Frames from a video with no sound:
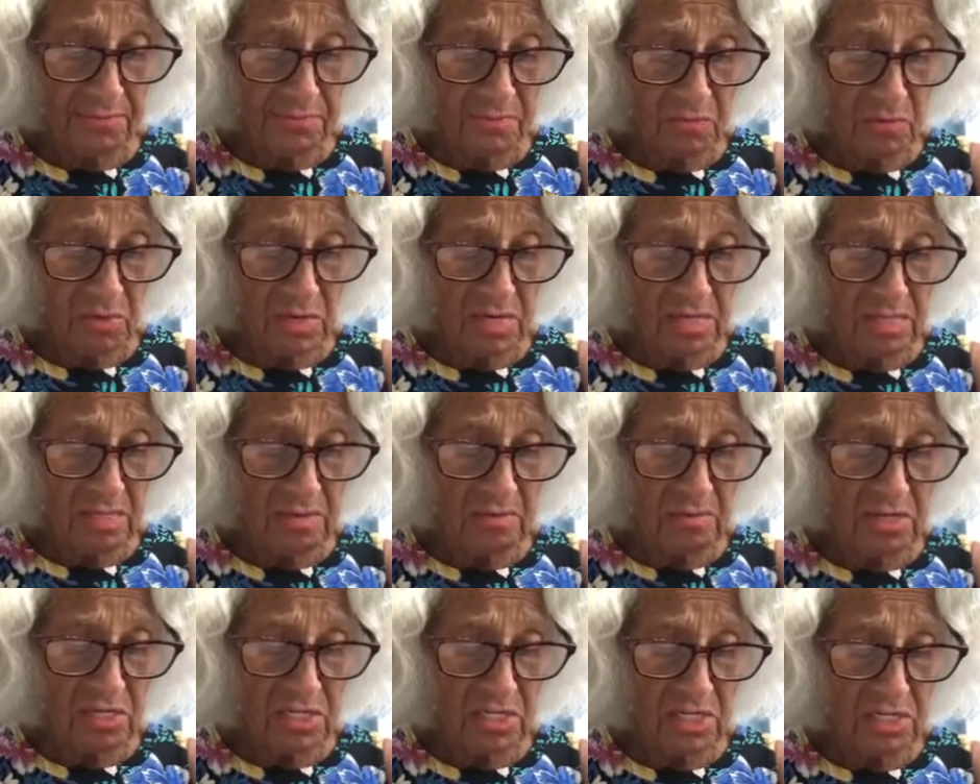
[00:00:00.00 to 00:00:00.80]
Wait, let
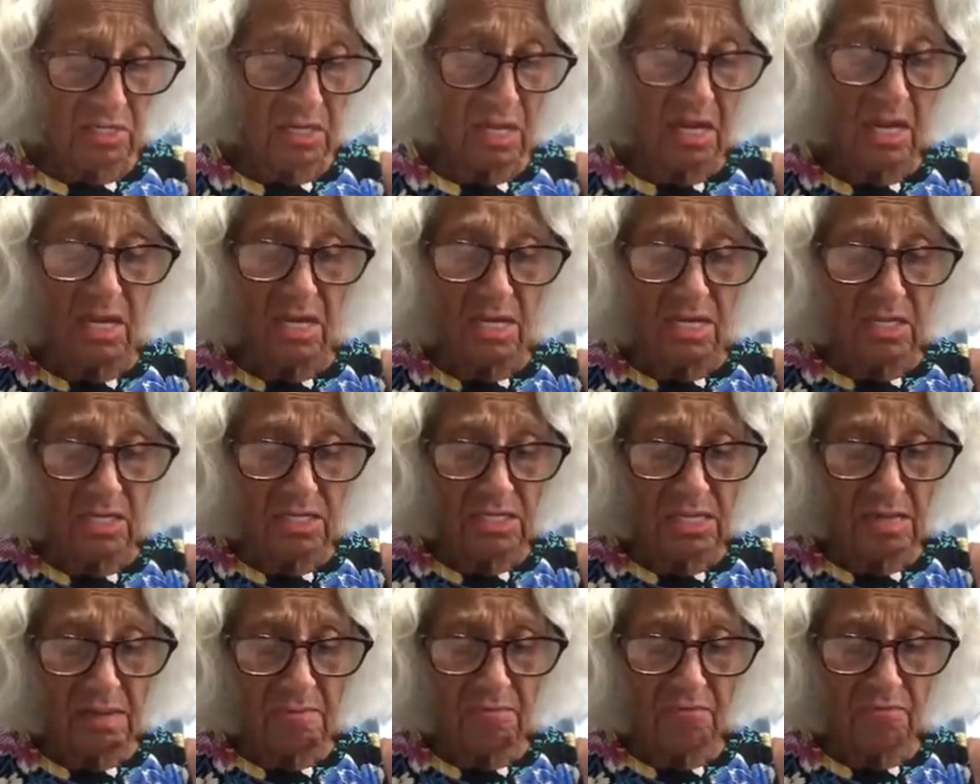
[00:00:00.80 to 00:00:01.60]
me just
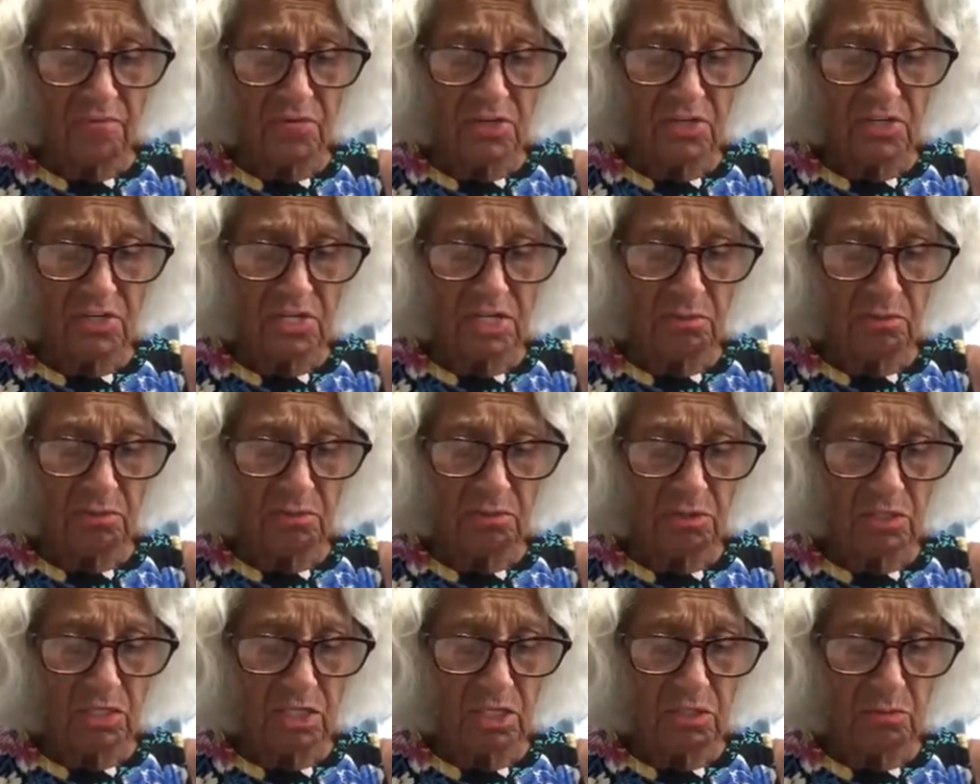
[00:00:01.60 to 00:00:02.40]
stop fidgeting
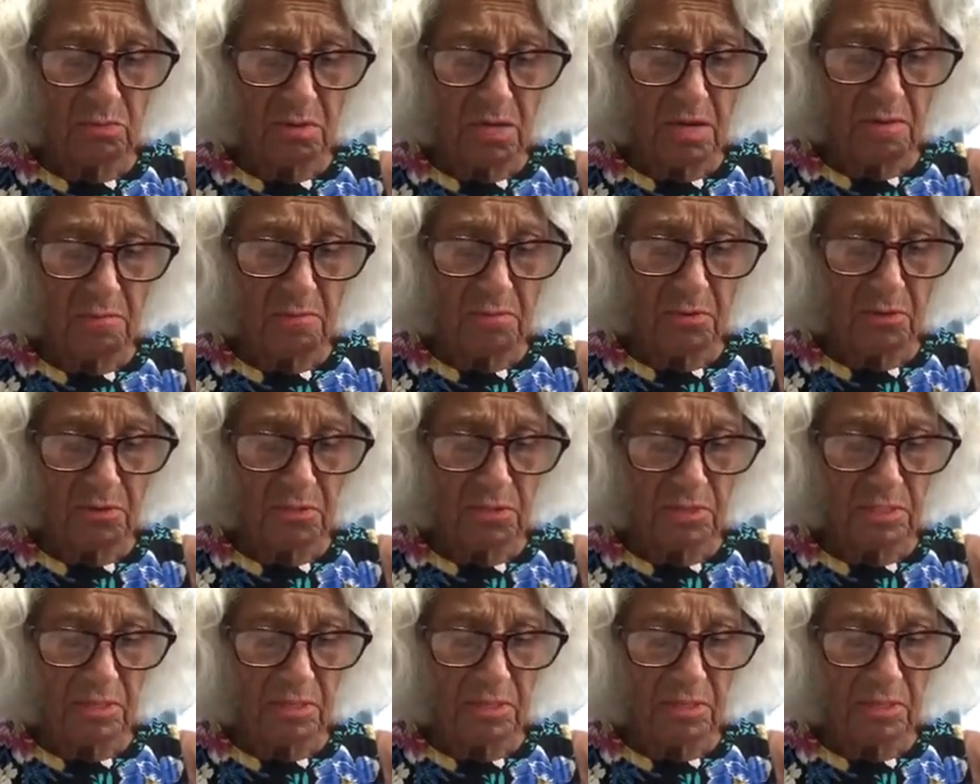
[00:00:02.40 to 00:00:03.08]
with these papers.